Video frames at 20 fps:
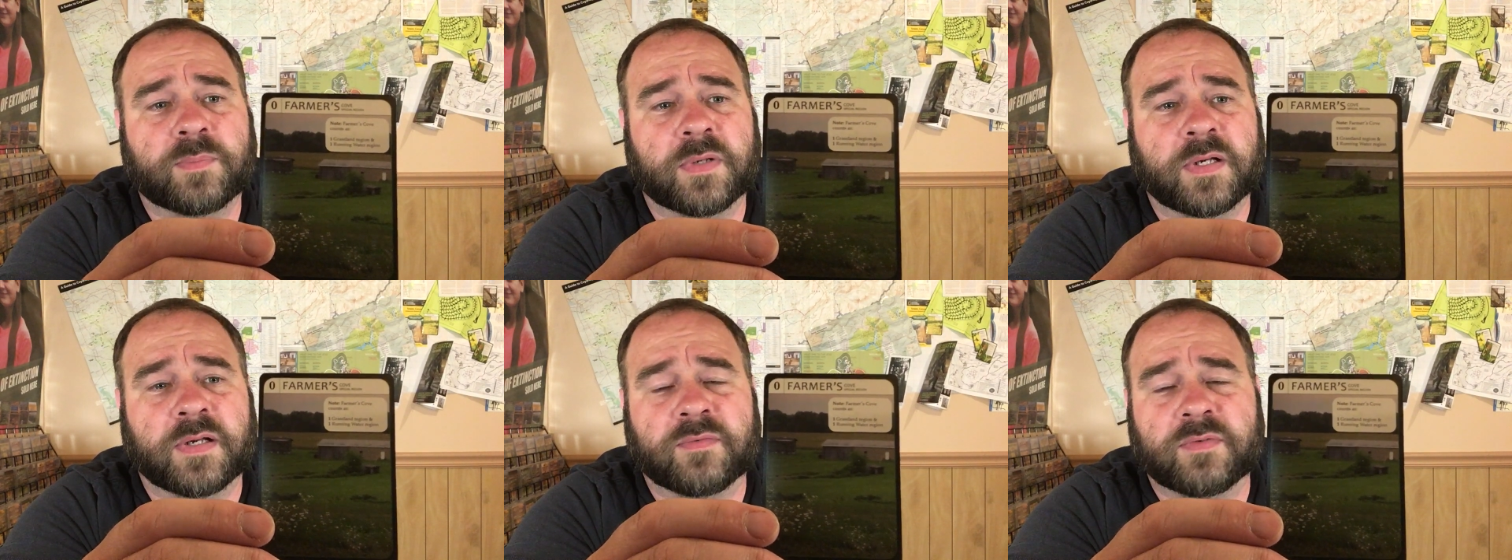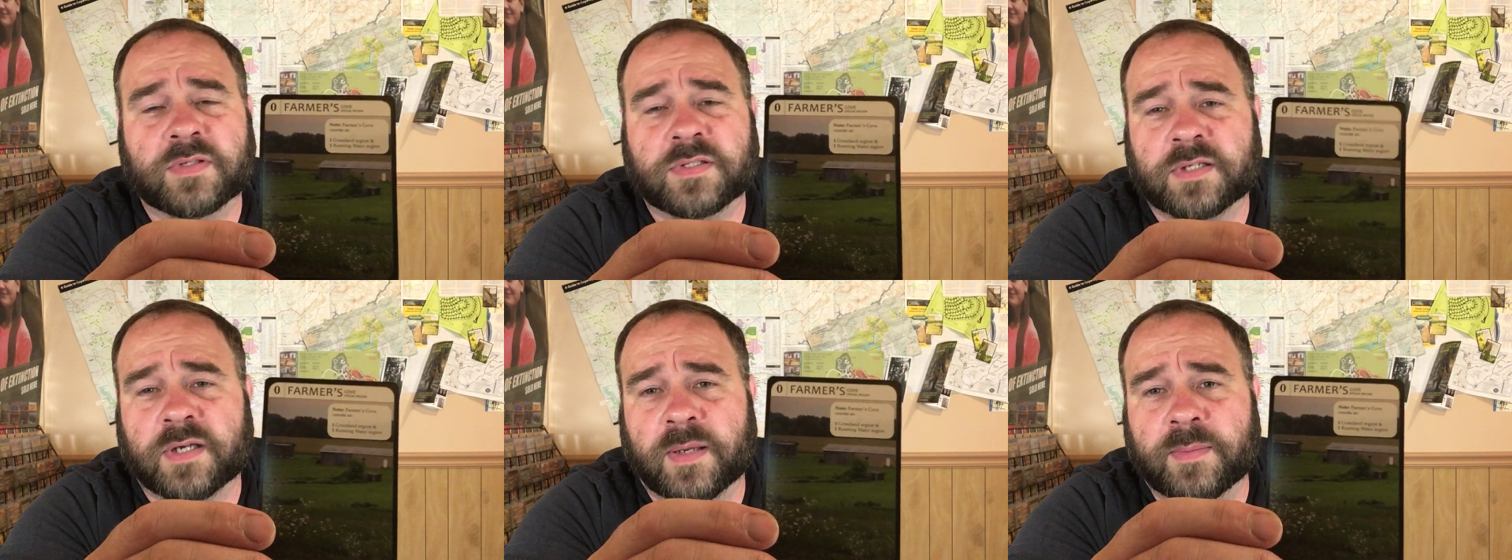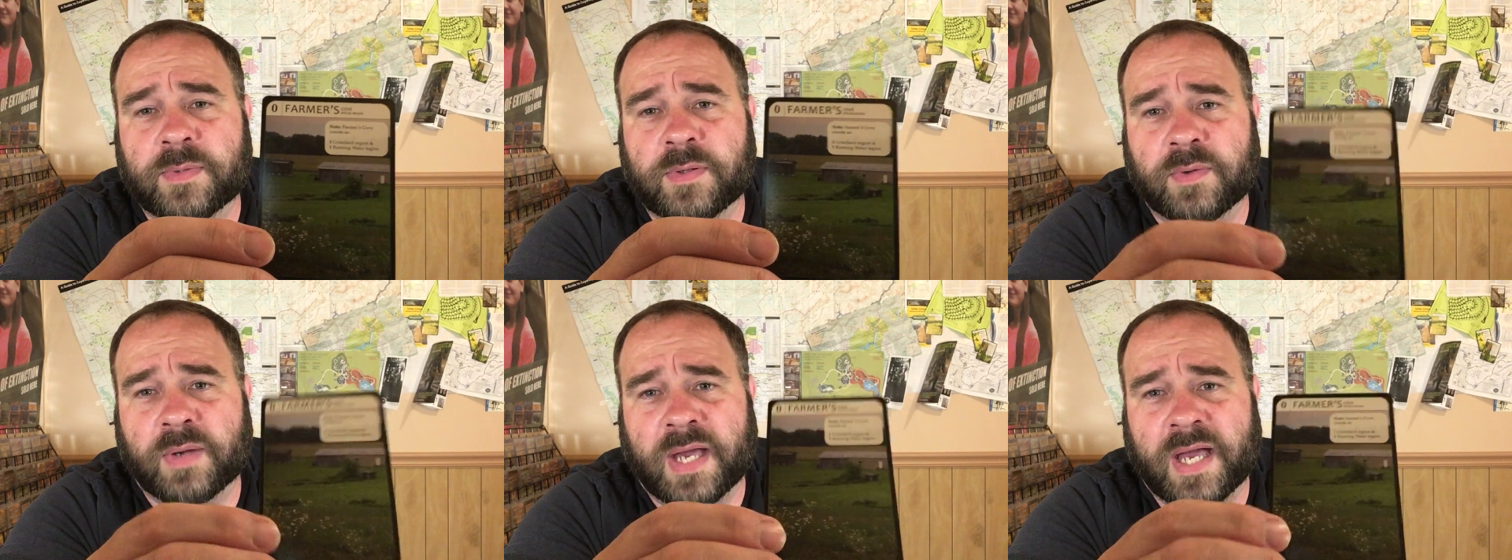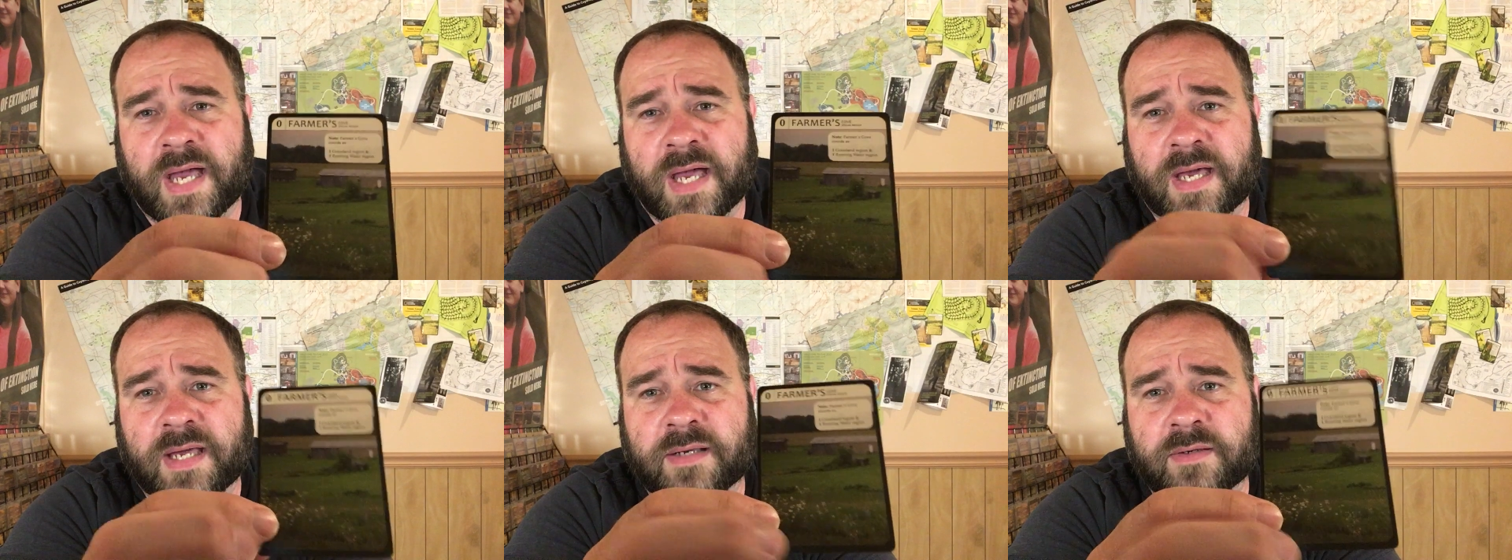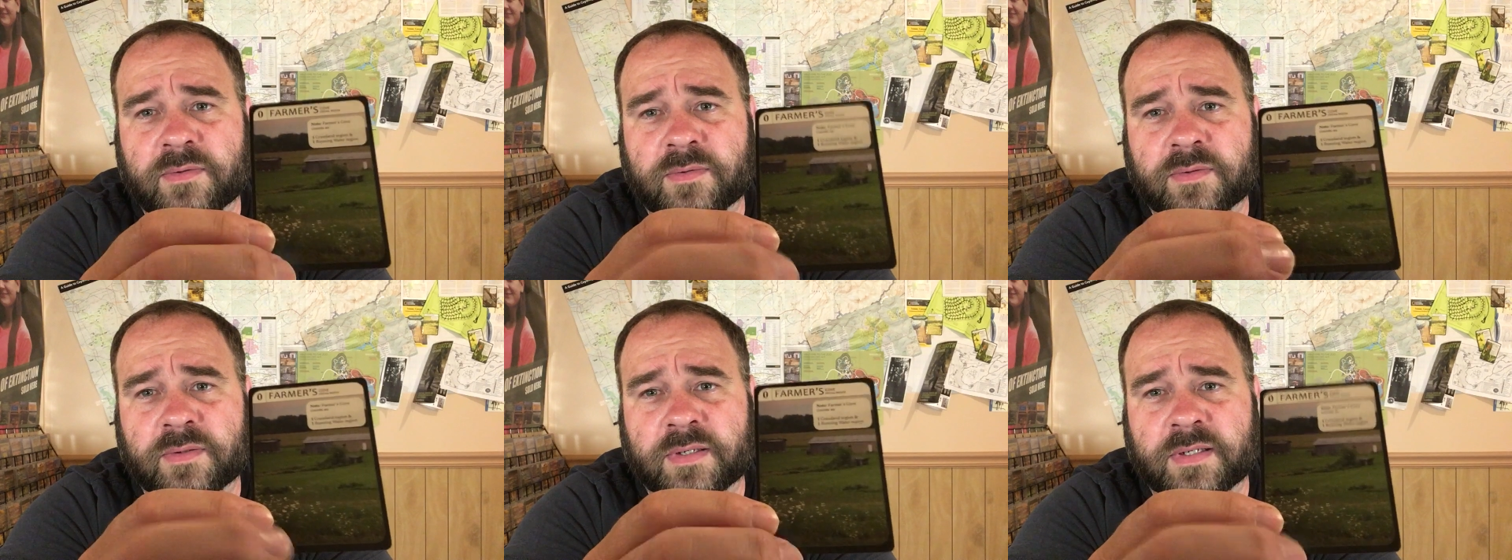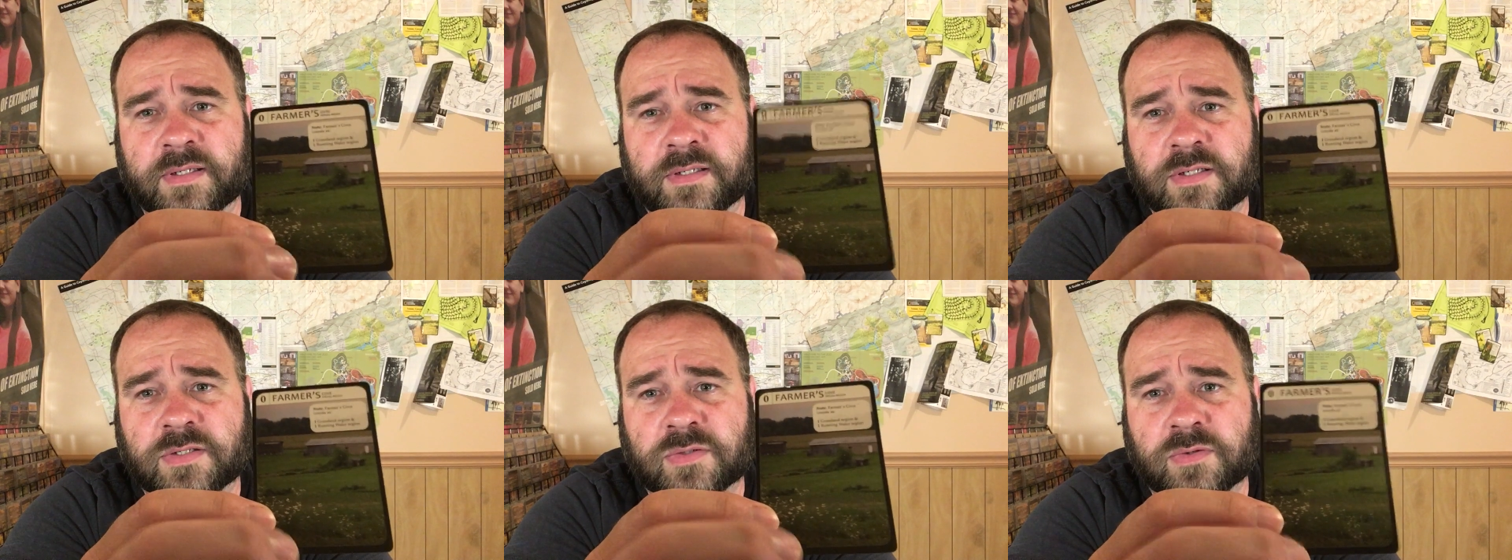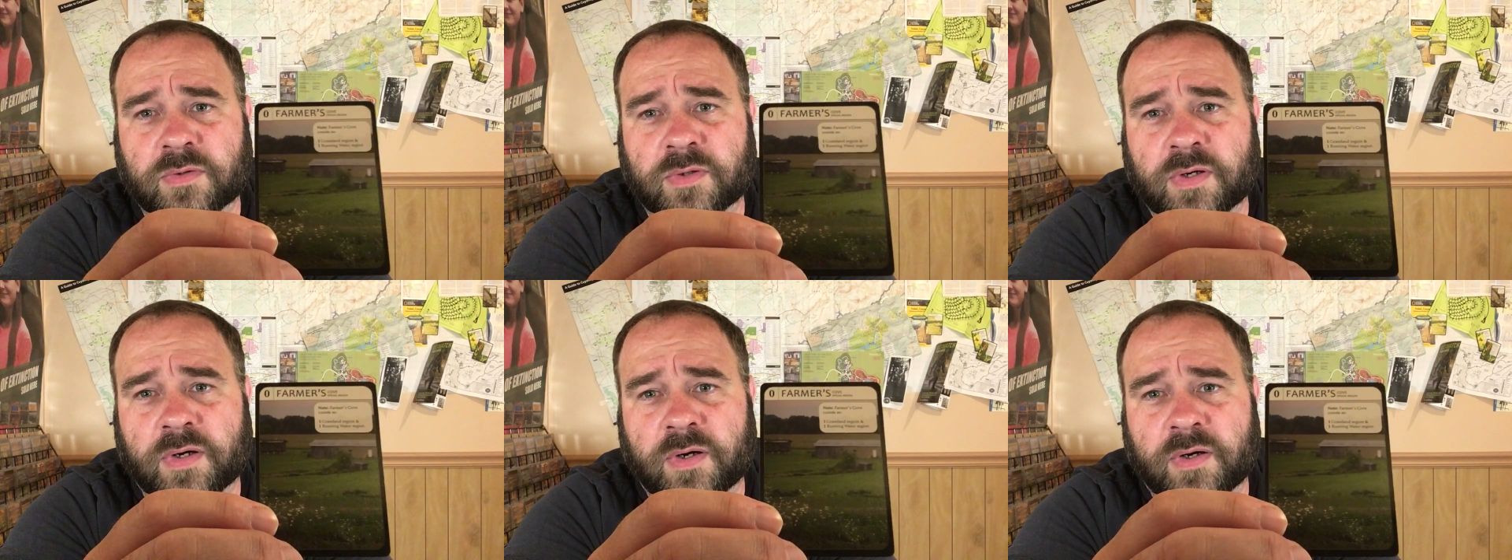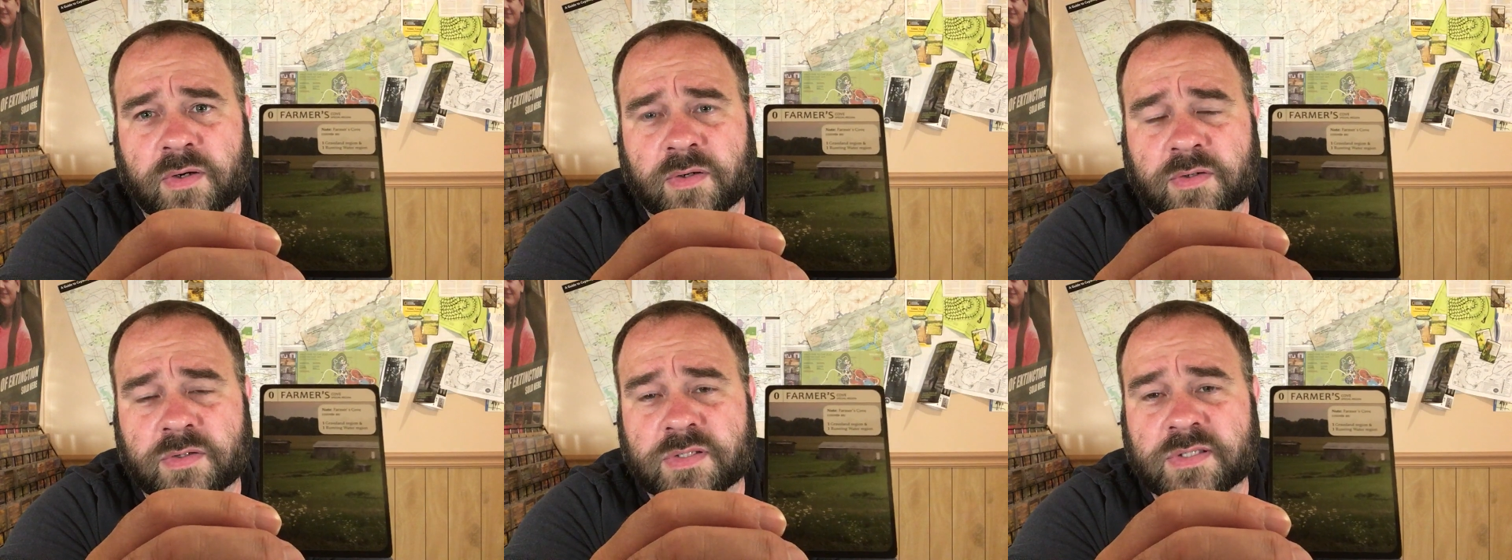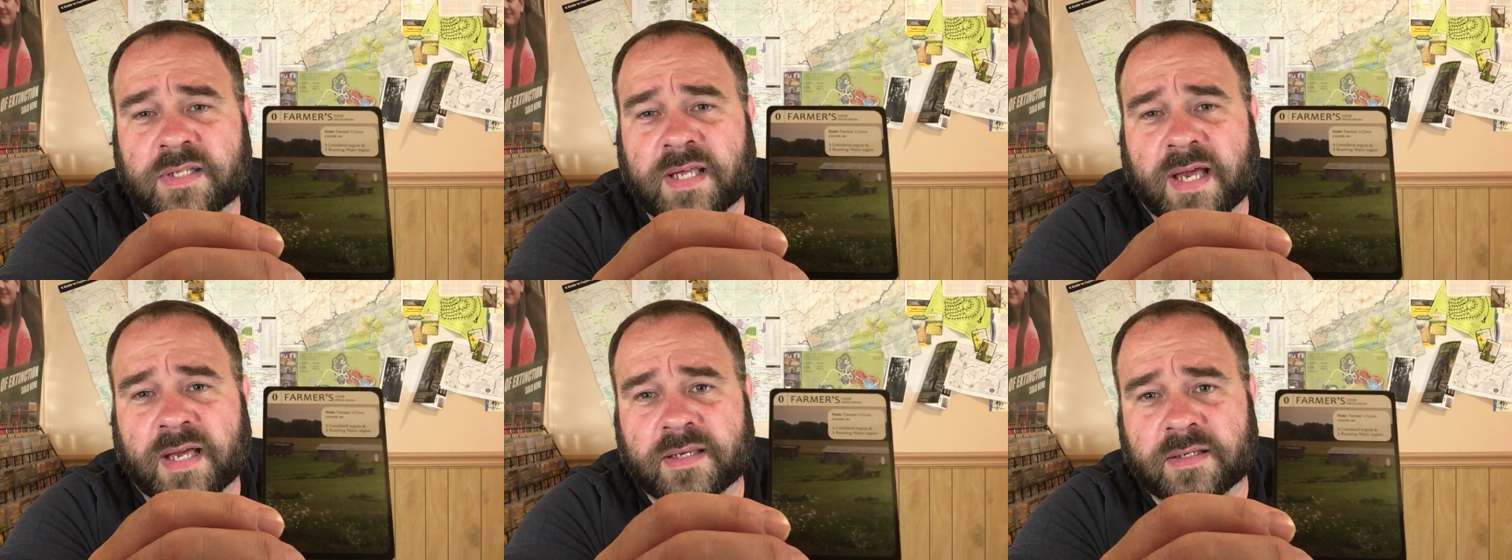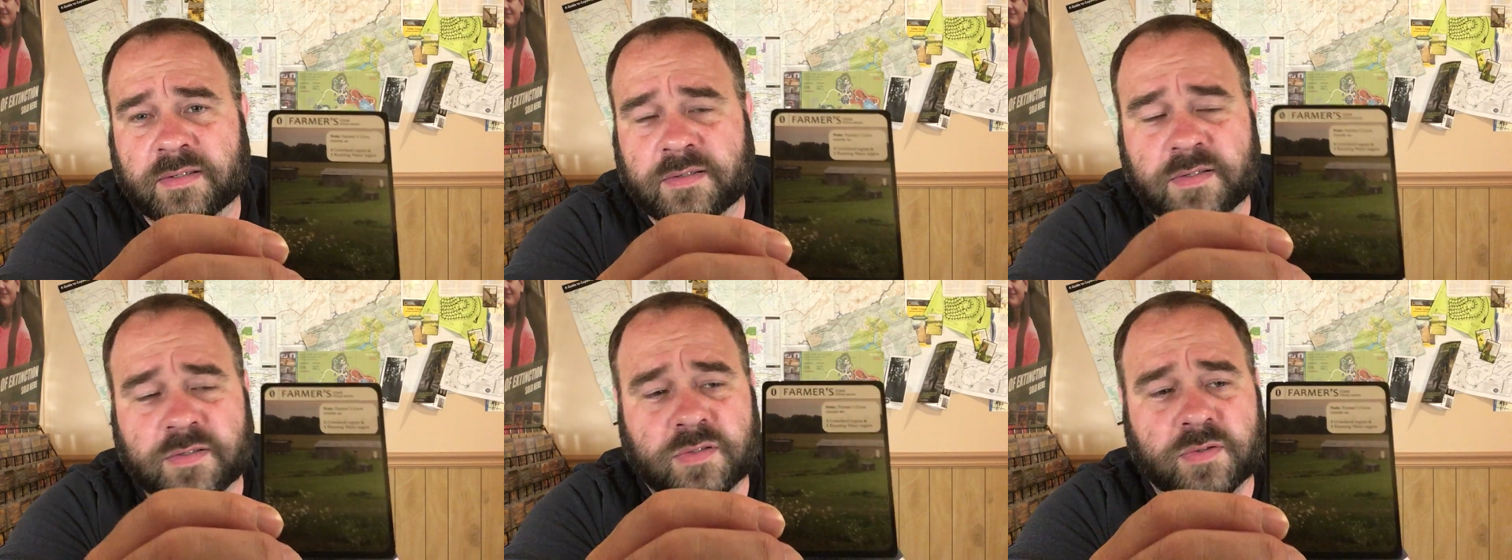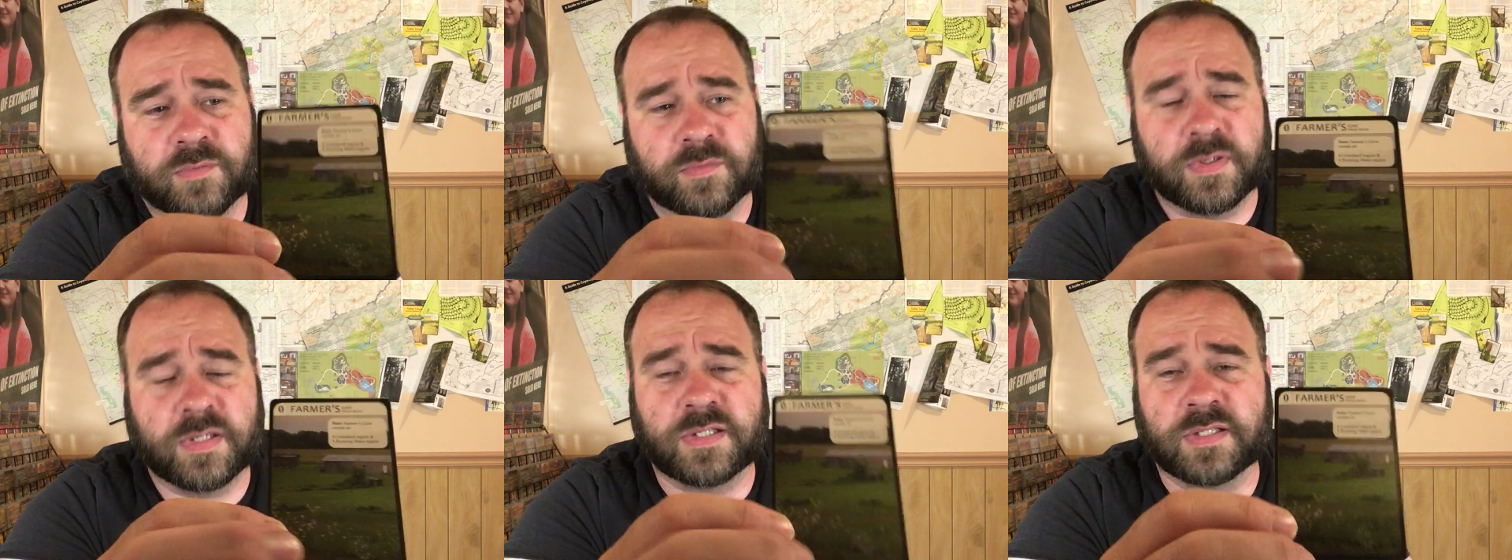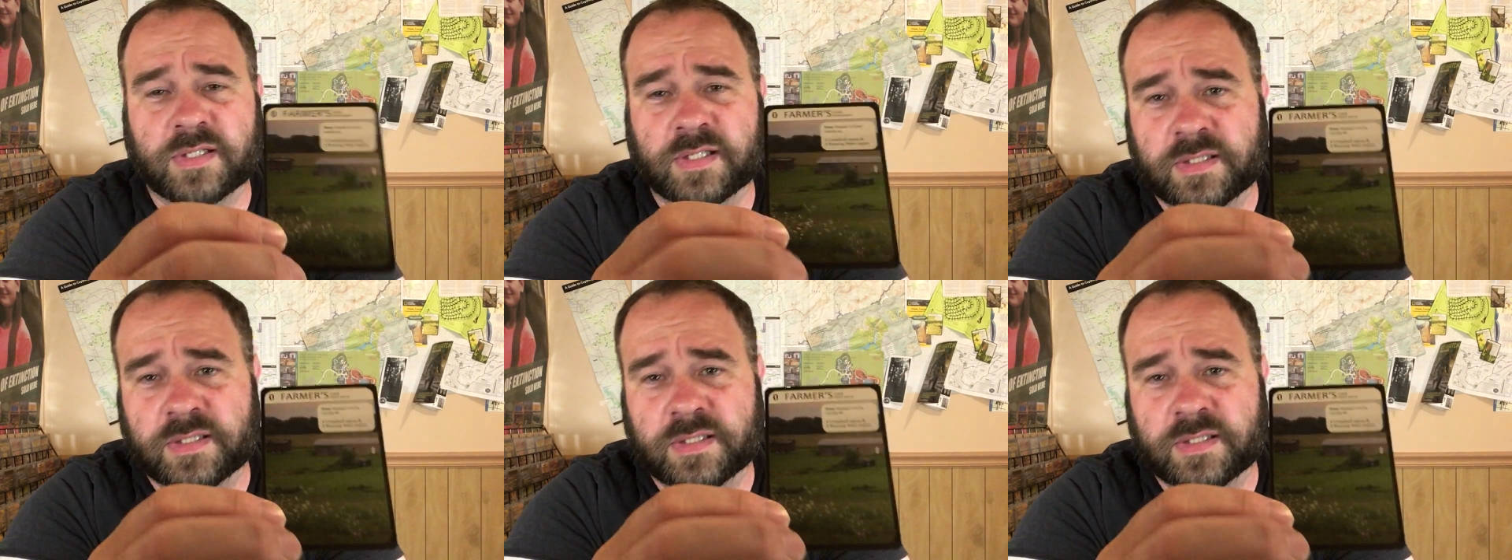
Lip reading: but every time you add an additional card or stack an additional region